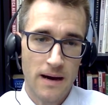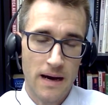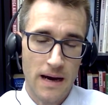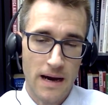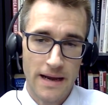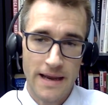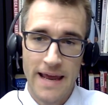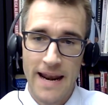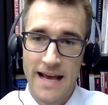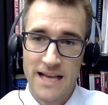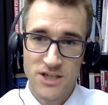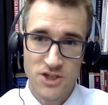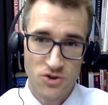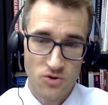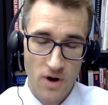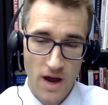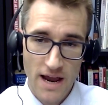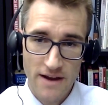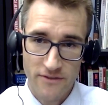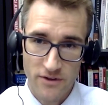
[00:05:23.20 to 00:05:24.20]
again, as
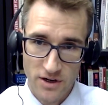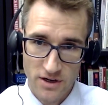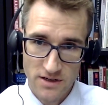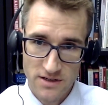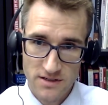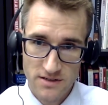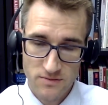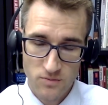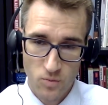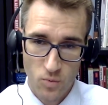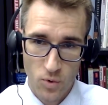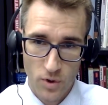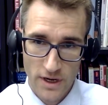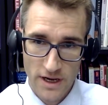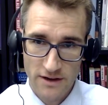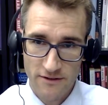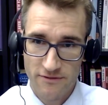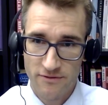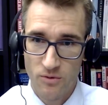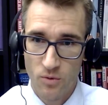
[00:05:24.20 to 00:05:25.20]
drivers
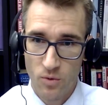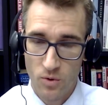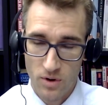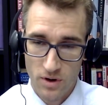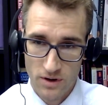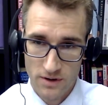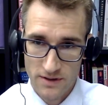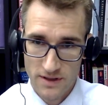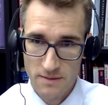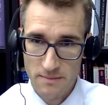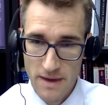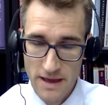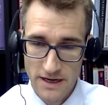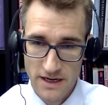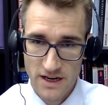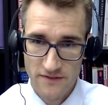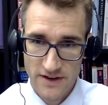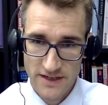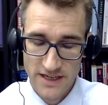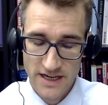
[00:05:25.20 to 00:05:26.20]
working for the men
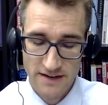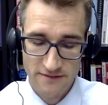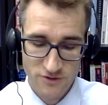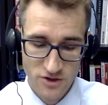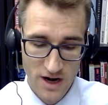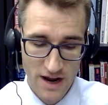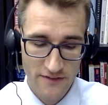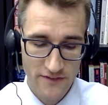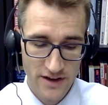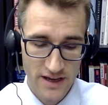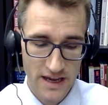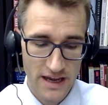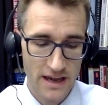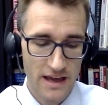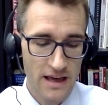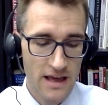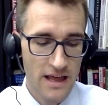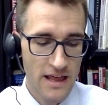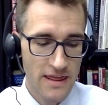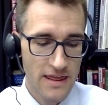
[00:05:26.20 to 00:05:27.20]
convicted of trafficking.
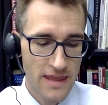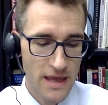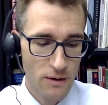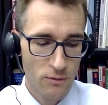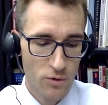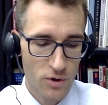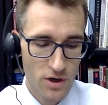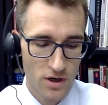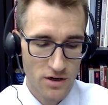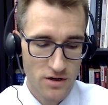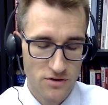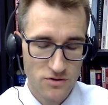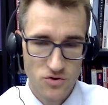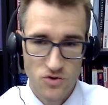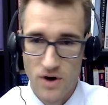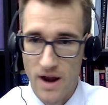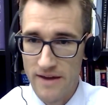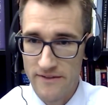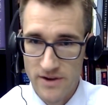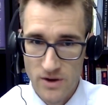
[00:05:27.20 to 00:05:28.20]
They were
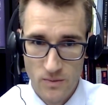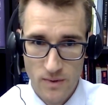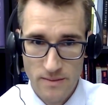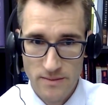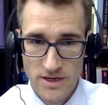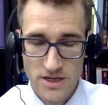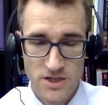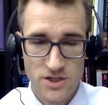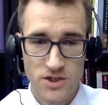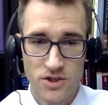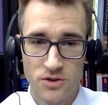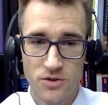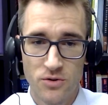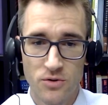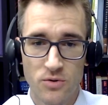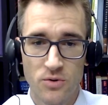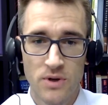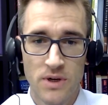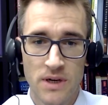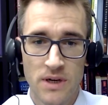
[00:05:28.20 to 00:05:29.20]
driving women
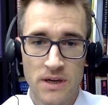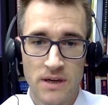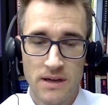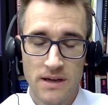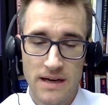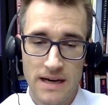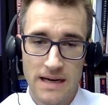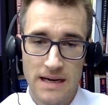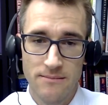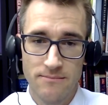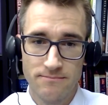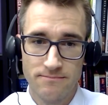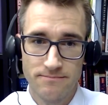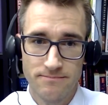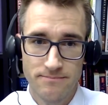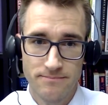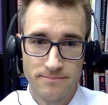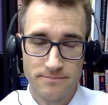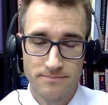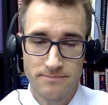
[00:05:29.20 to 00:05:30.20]
to
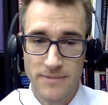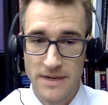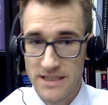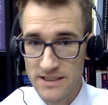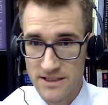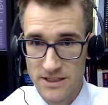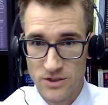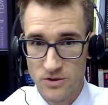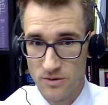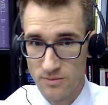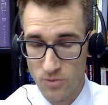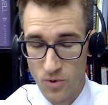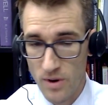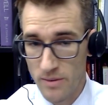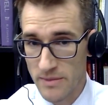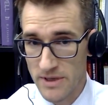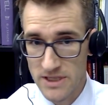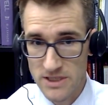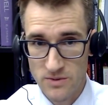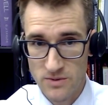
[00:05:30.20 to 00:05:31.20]
basically to
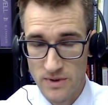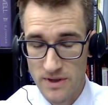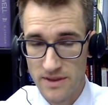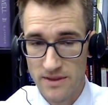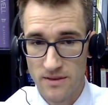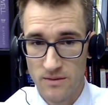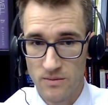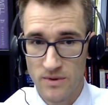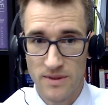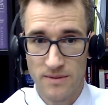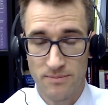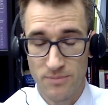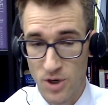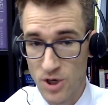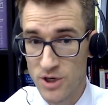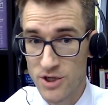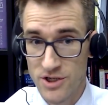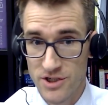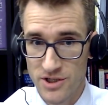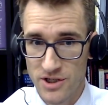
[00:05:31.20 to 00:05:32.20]
appointments with
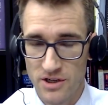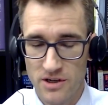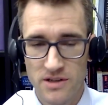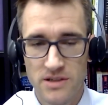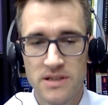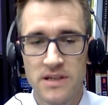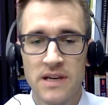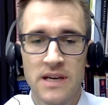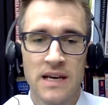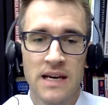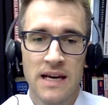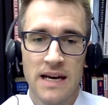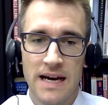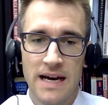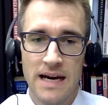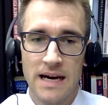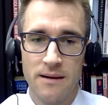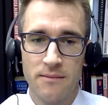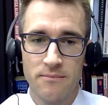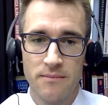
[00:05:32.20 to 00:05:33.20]
purchasers,
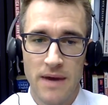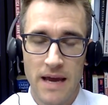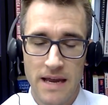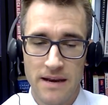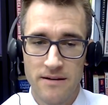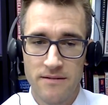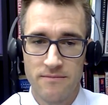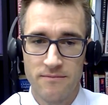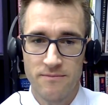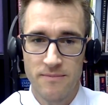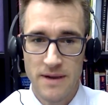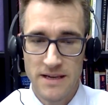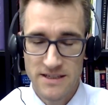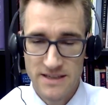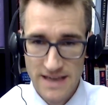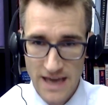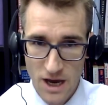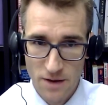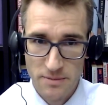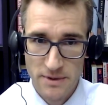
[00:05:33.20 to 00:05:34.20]
and
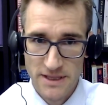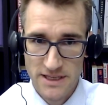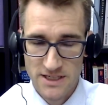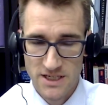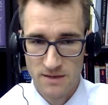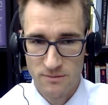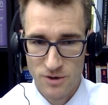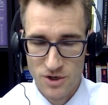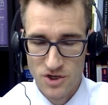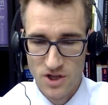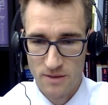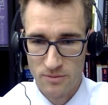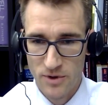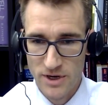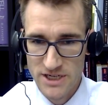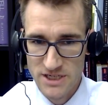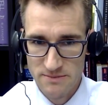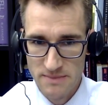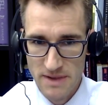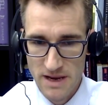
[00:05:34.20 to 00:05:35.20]
basically helping this commercial
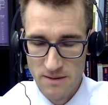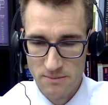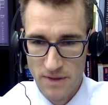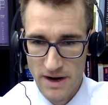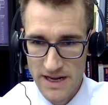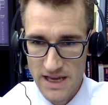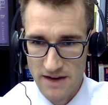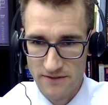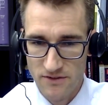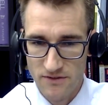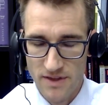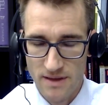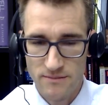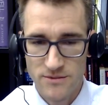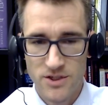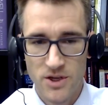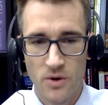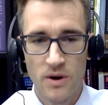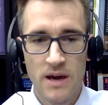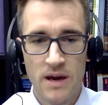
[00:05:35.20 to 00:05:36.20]
operation make money off of them.
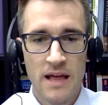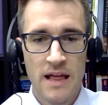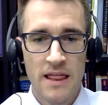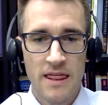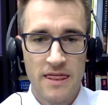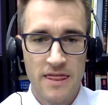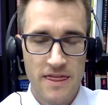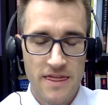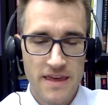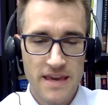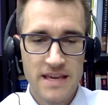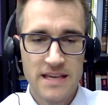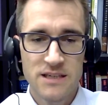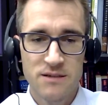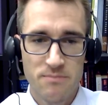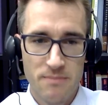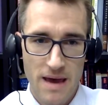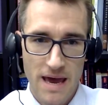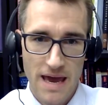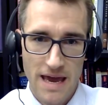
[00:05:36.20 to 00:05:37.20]
So
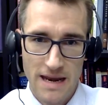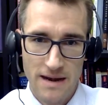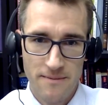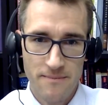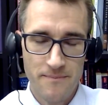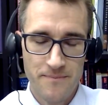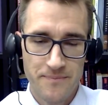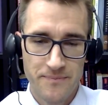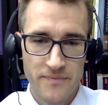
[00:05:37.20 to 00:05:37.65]
these men